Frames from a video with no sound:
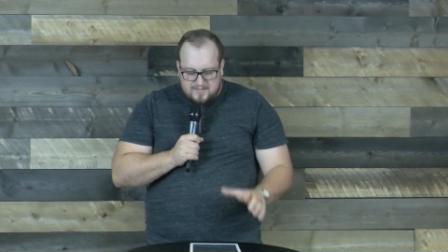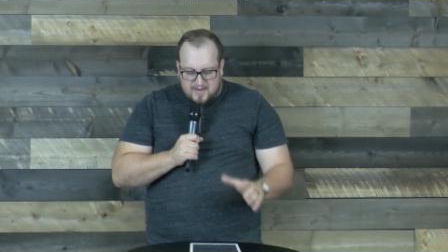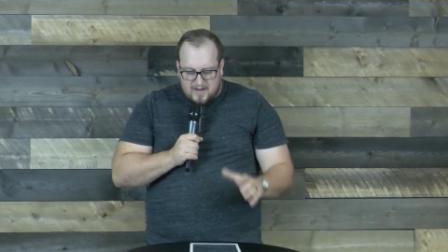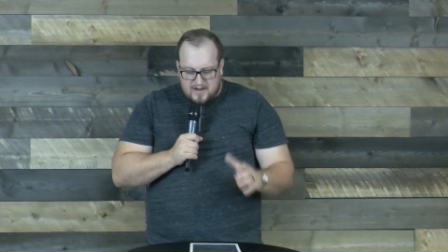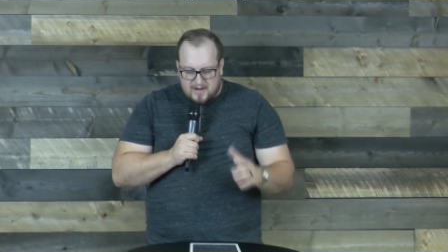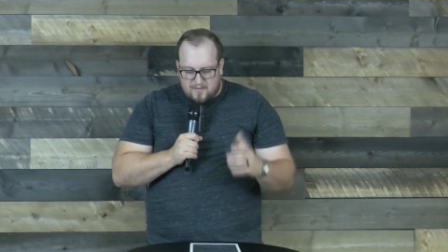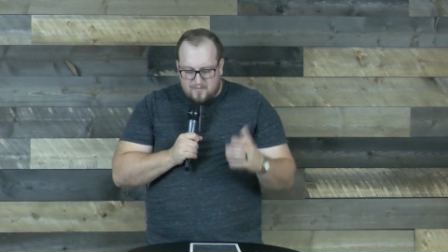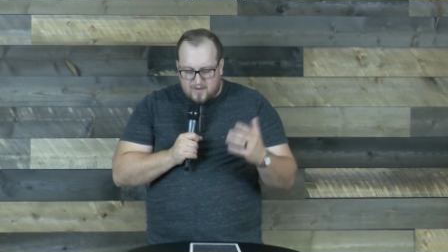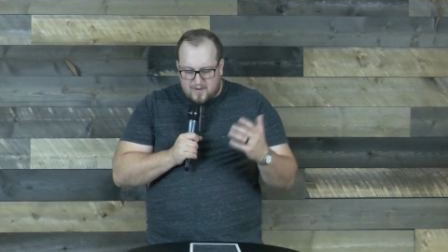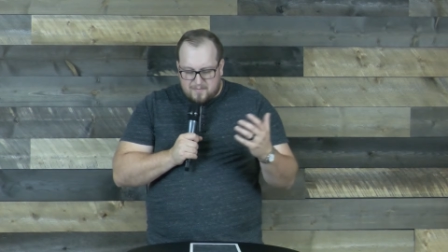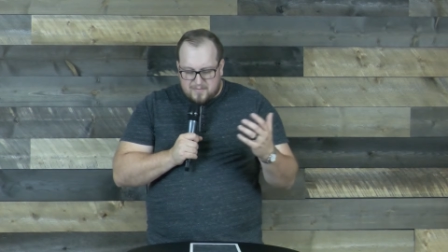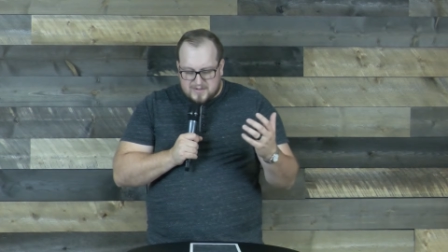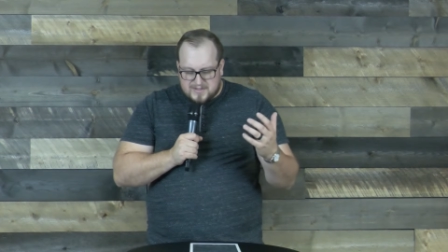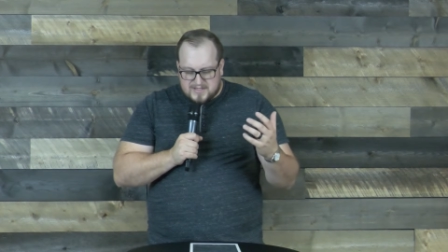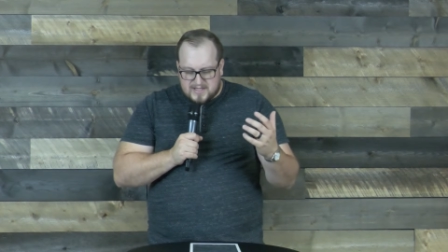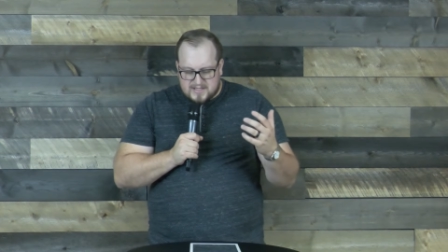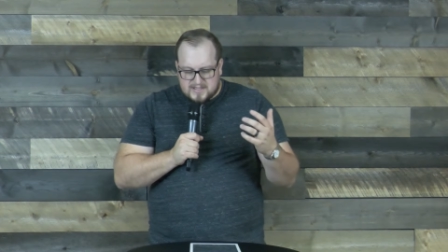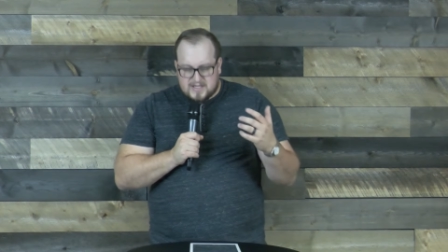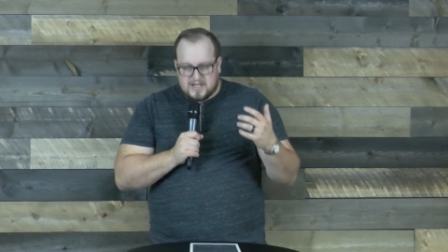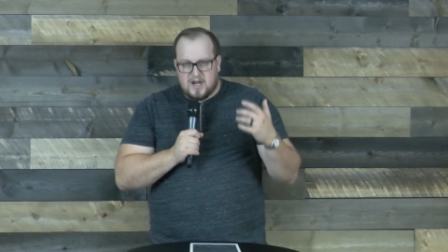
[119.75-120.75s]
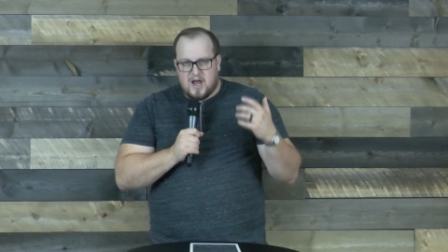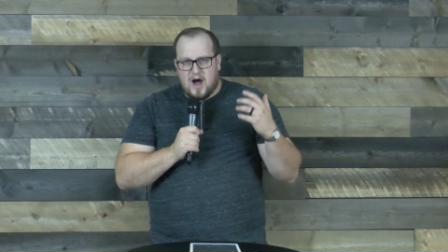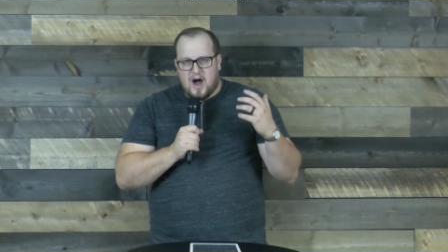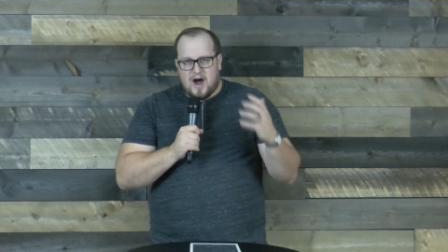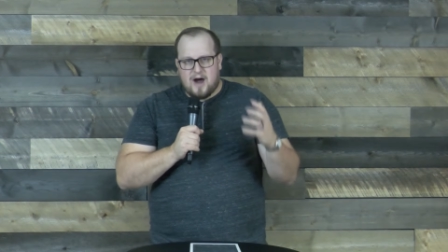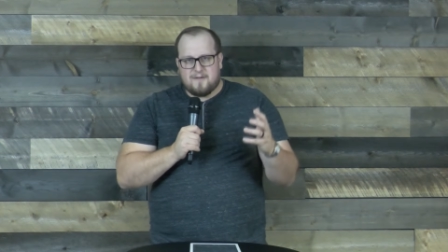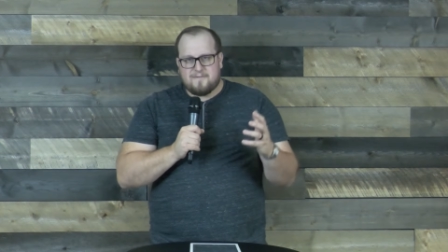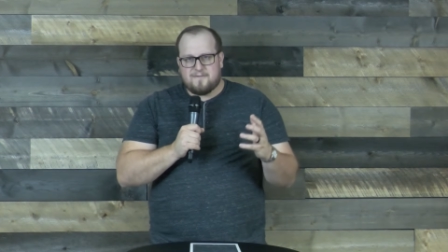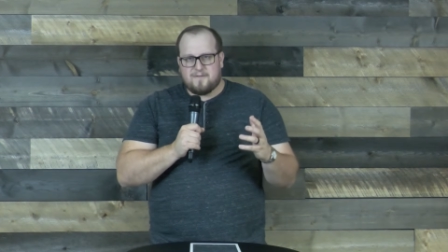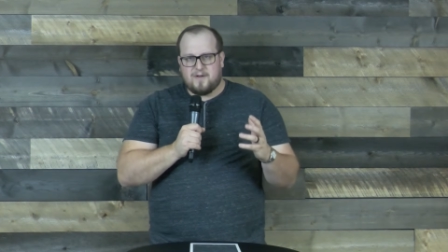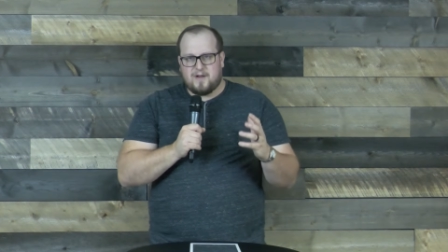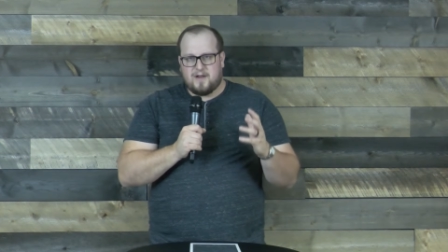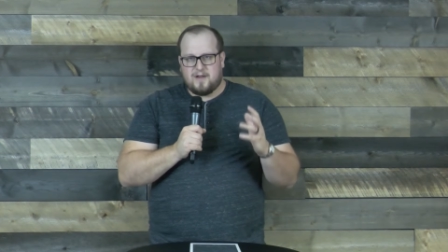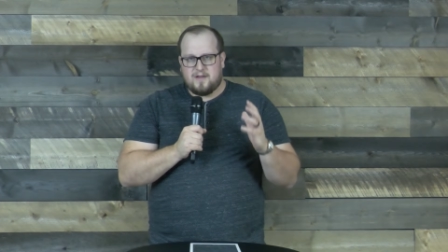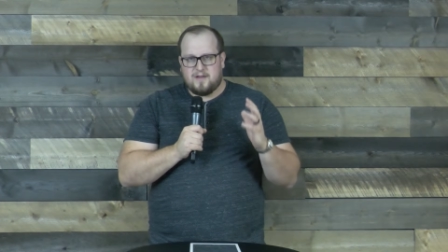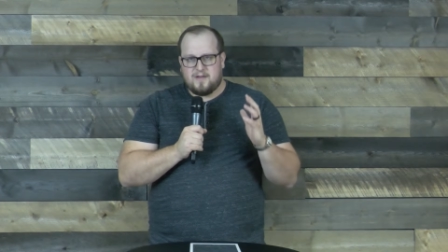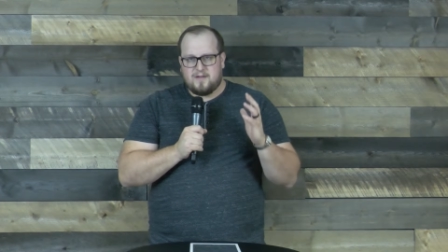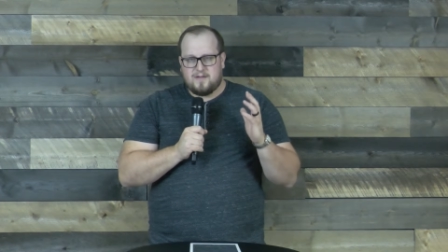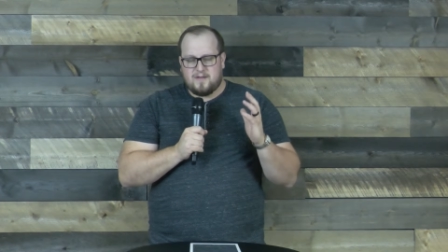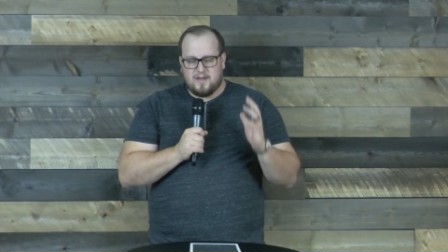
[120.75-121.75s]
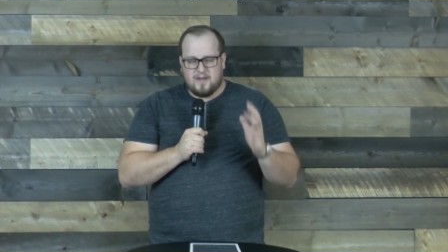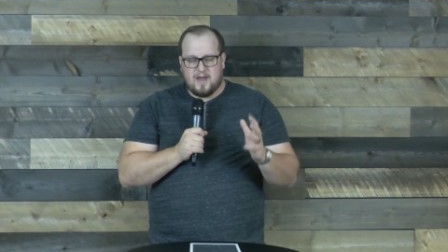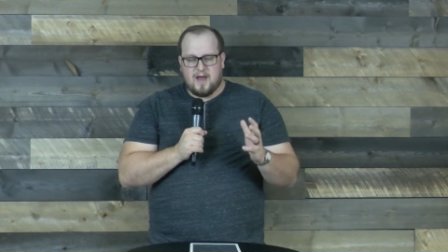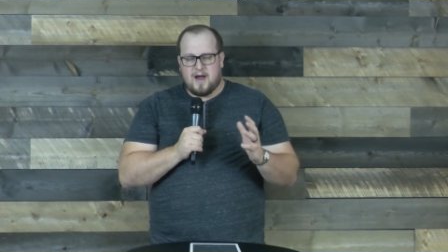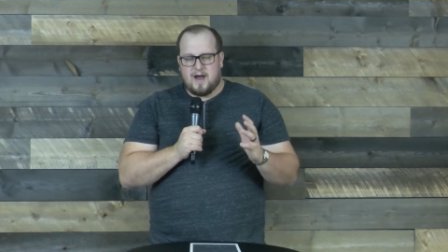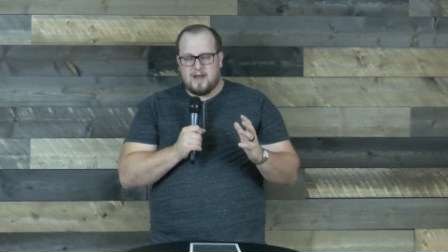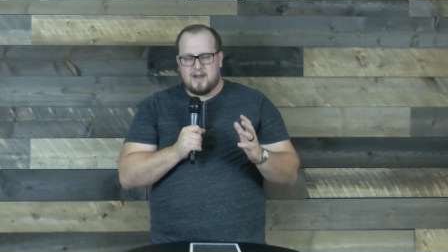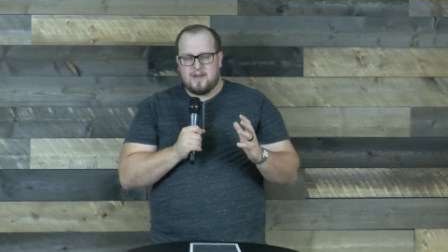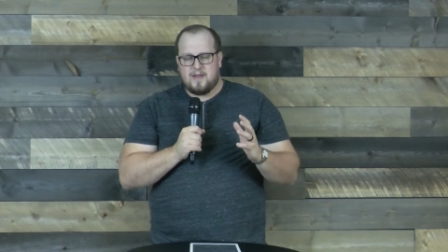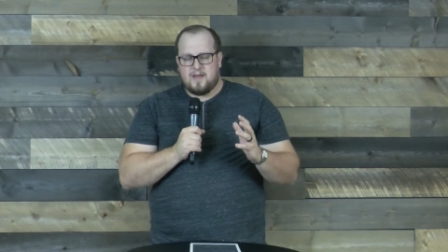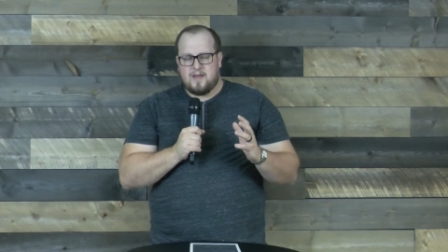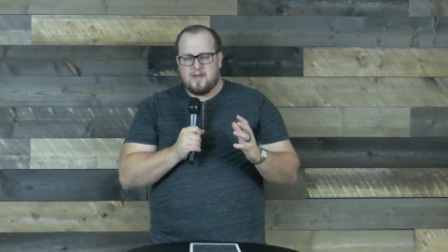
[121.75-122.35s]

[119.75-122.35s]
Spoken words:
about it represents an offering to God.